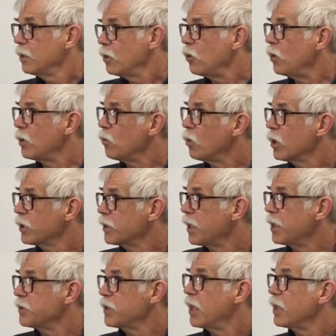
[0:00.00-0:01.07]
Who had worked at
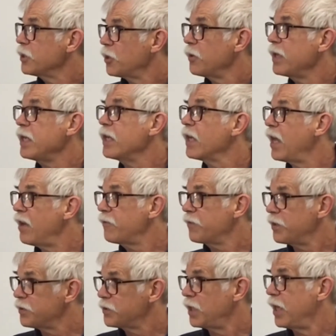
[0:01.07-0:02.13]
design. So he left
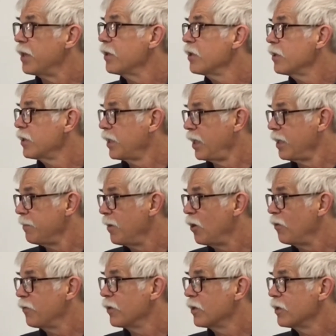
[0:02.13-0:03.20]
the center, came
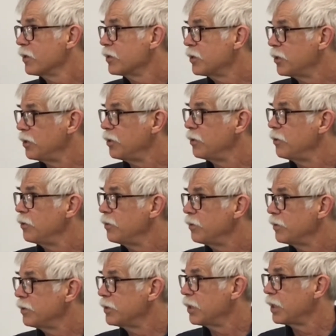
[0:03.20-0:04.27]
over
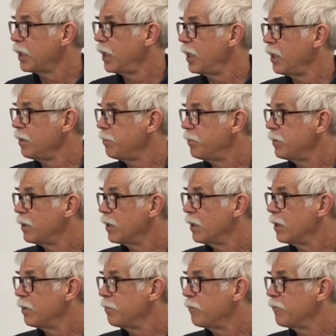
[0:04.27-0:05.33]
to Cape
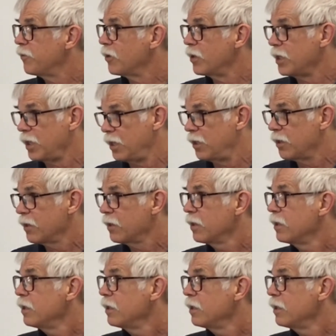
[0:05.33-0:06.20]
for a year.